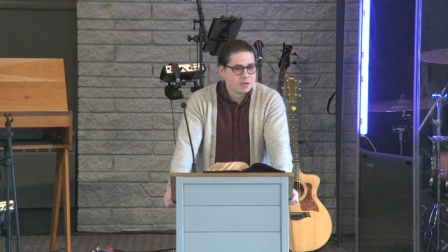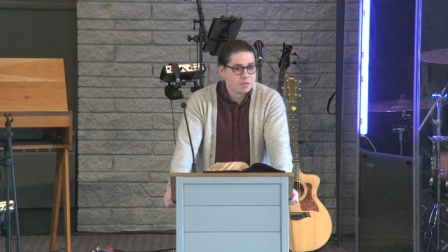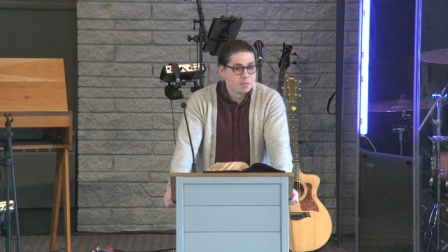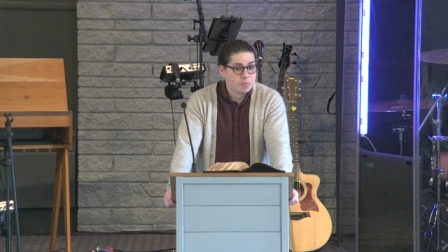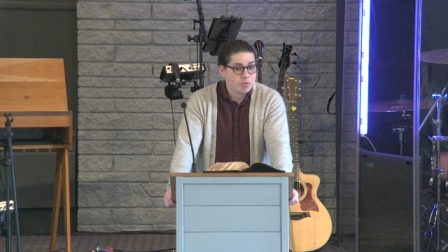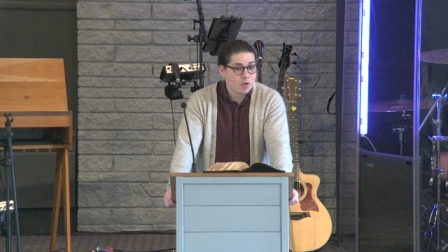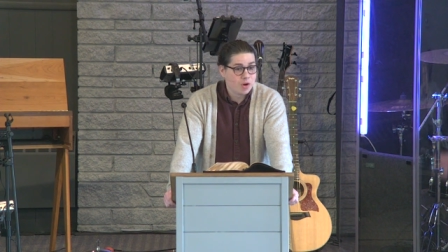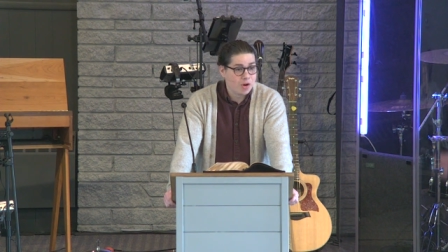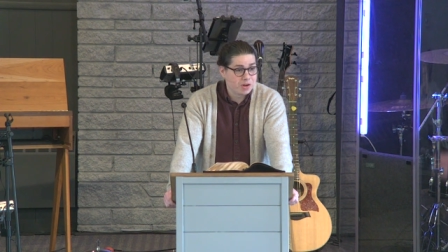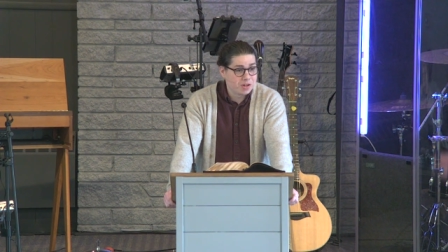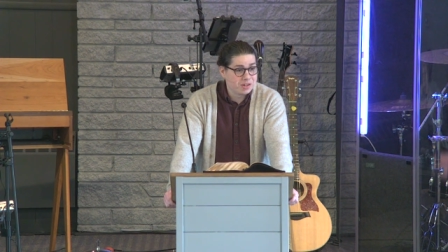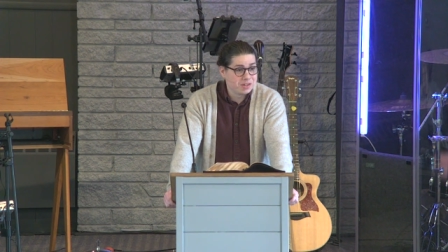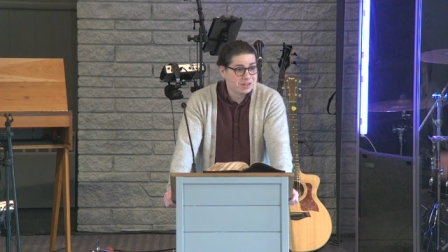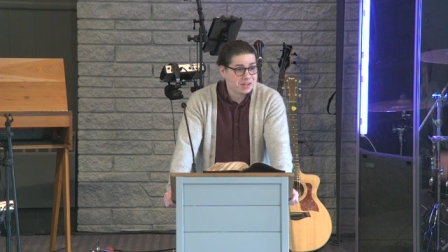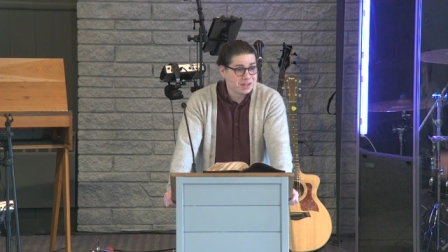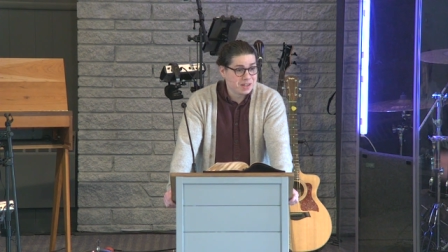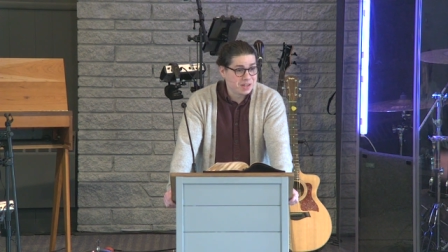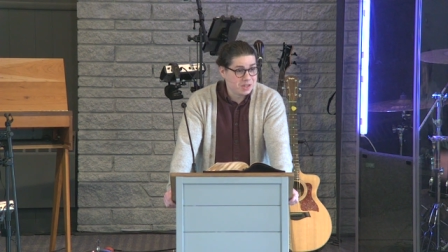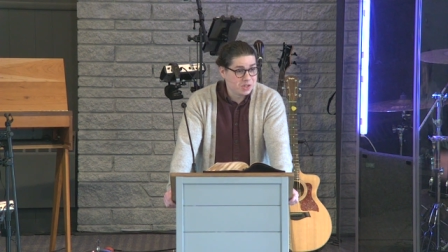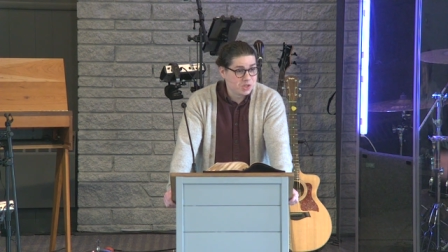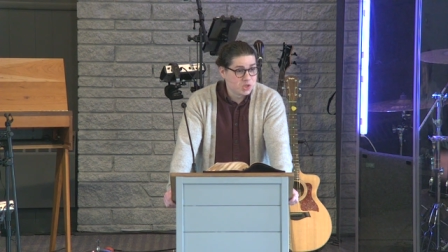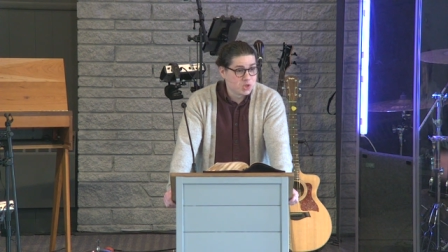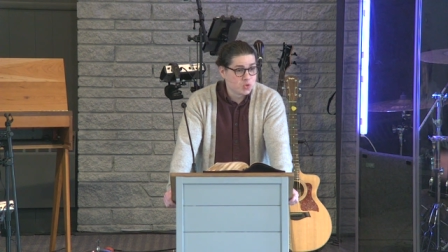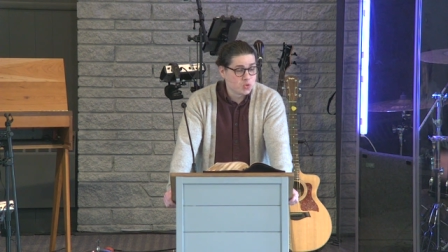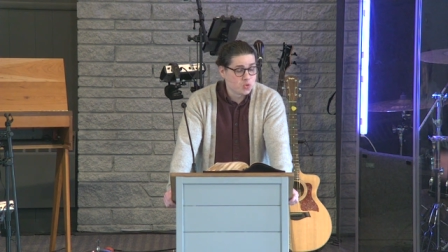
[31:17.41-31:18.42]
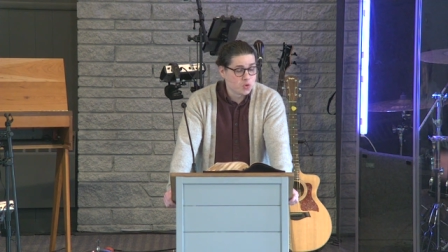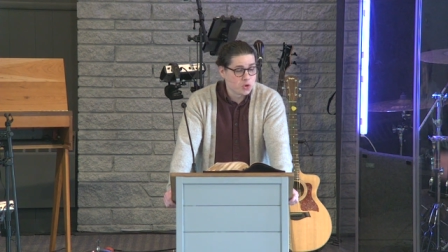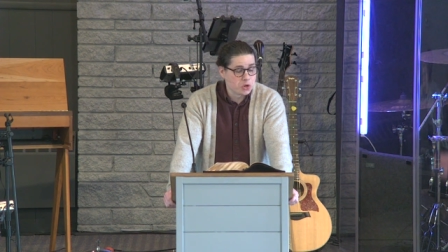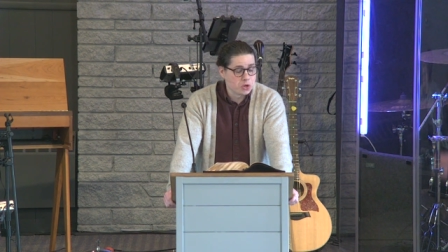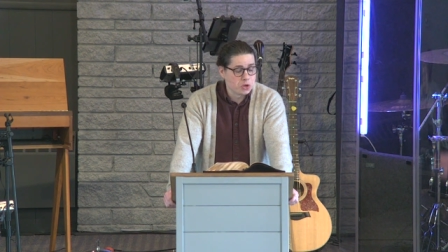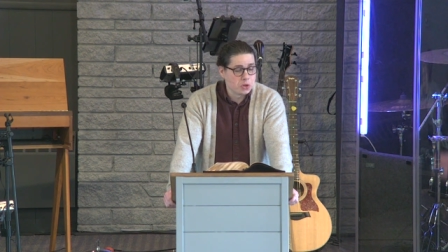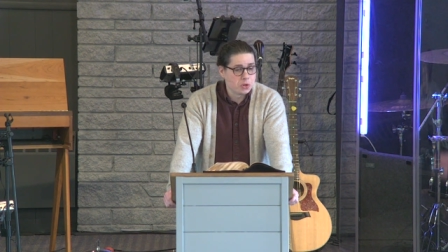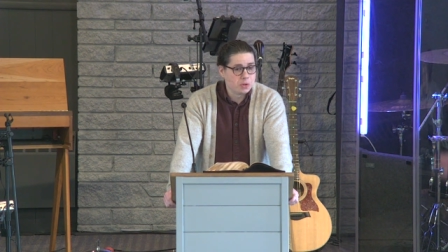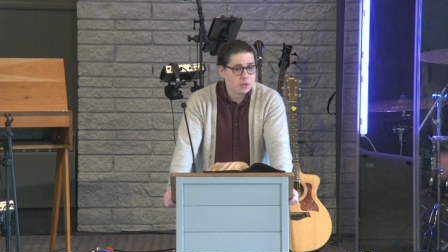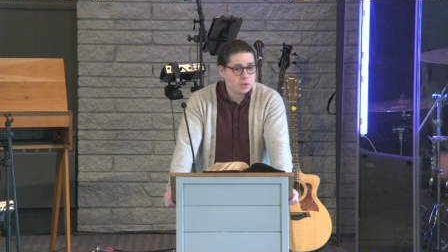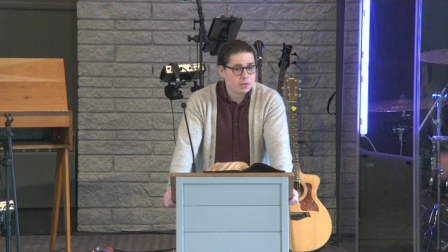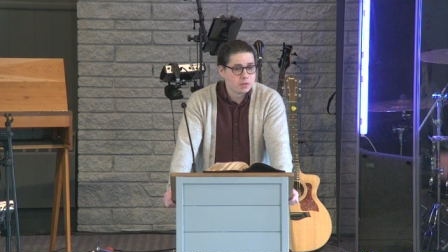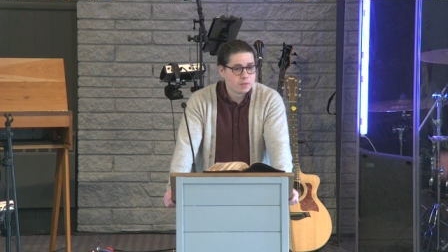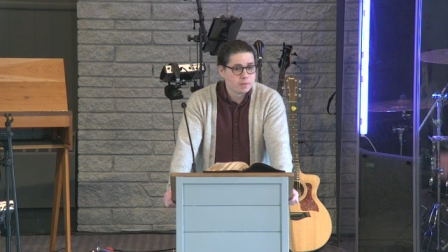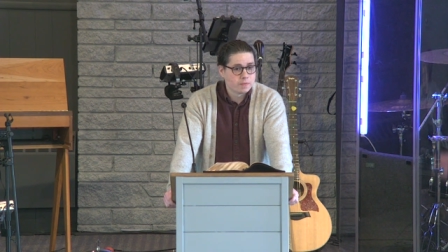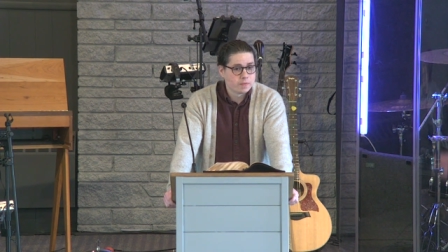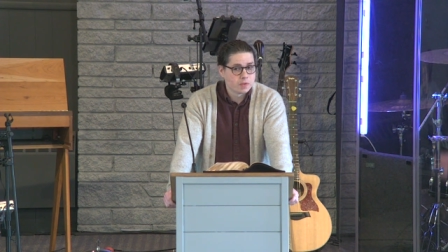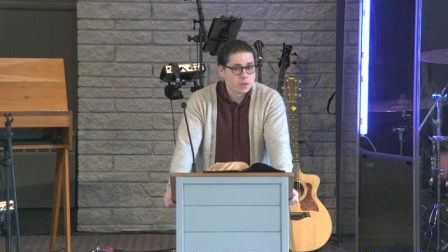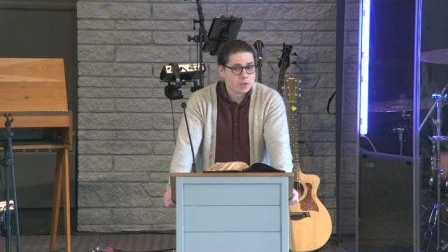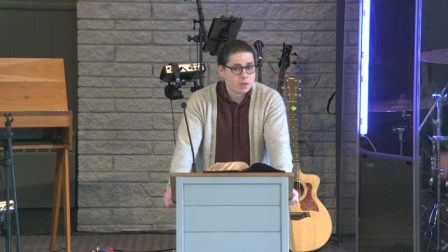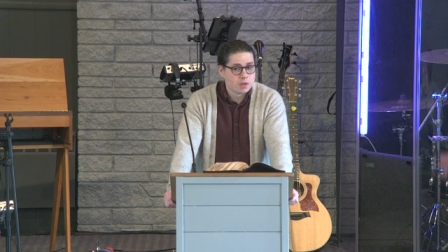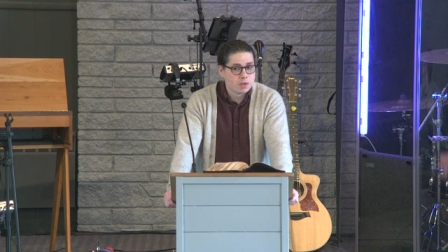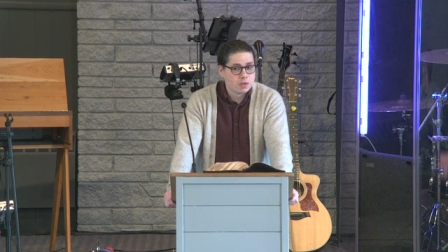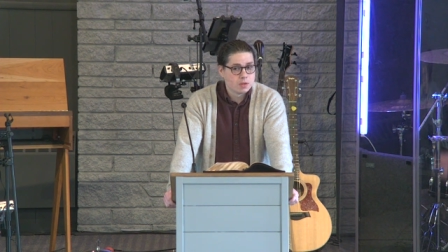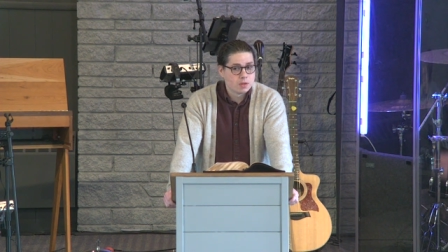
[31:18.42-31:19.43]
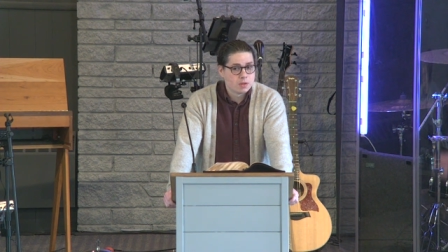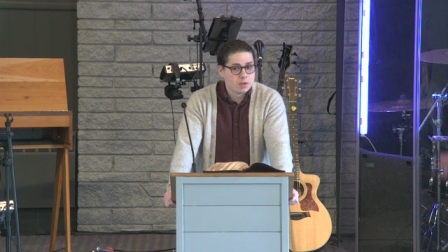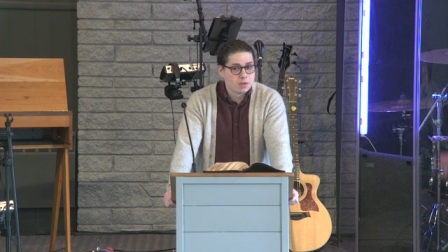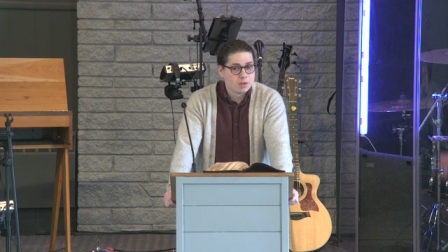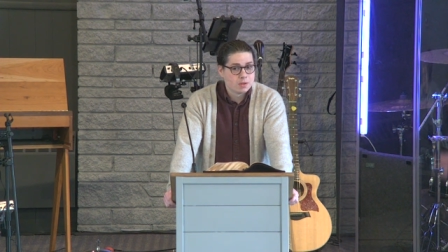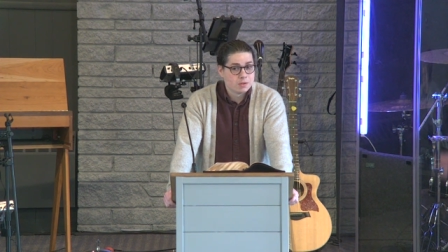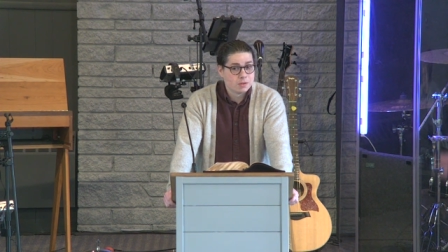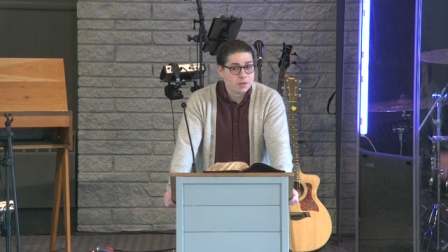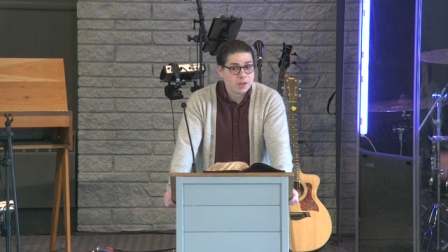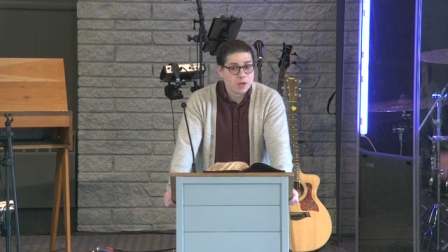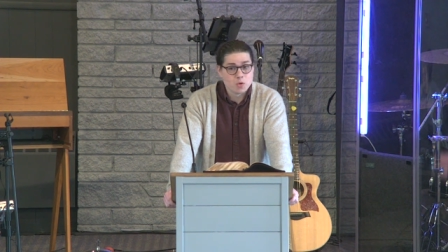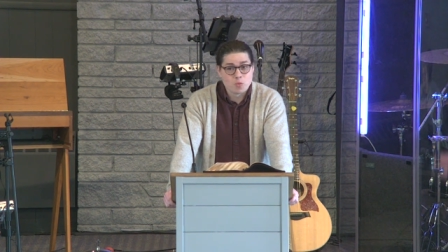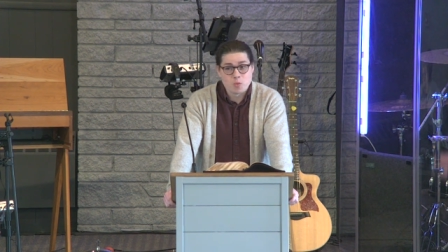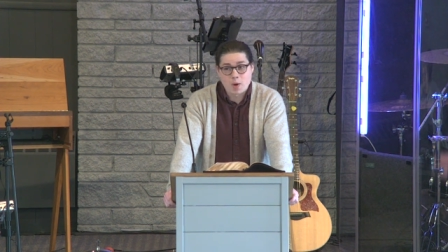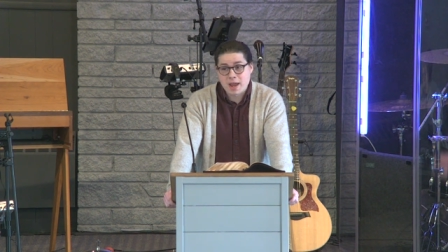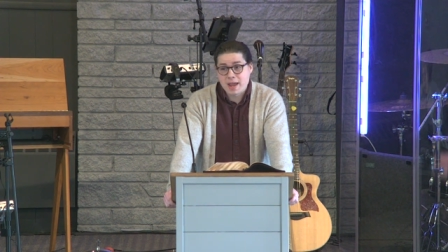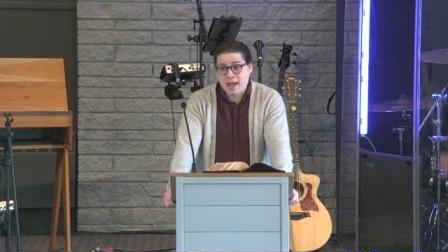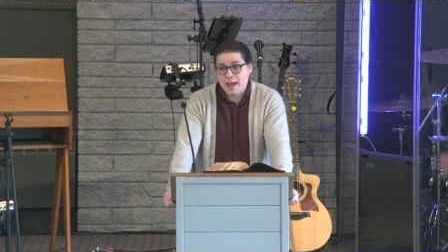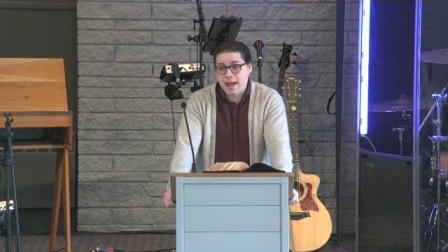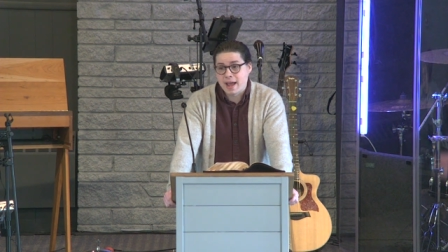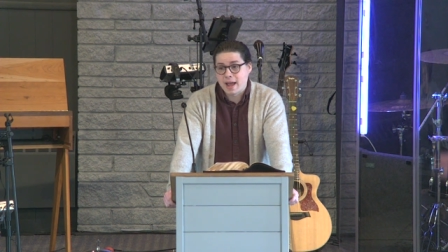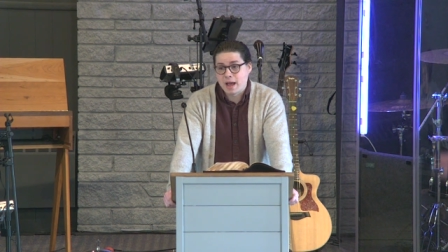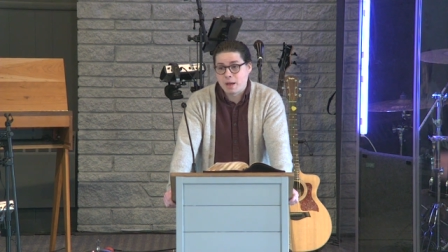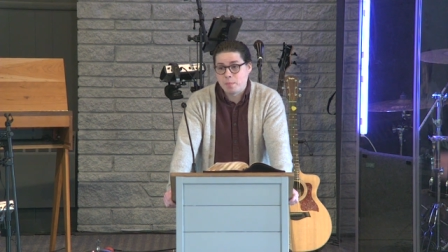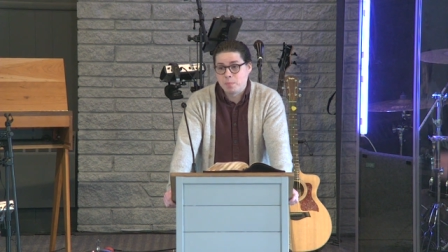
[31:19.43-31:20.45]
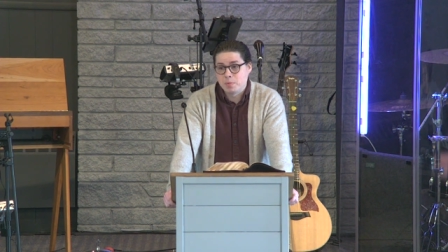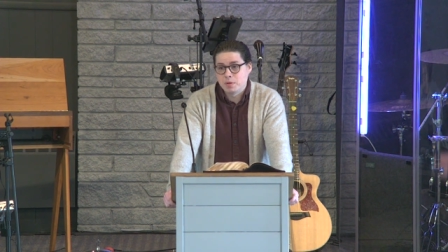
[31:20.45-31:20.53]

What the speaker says: brought into Israel, like Rahab,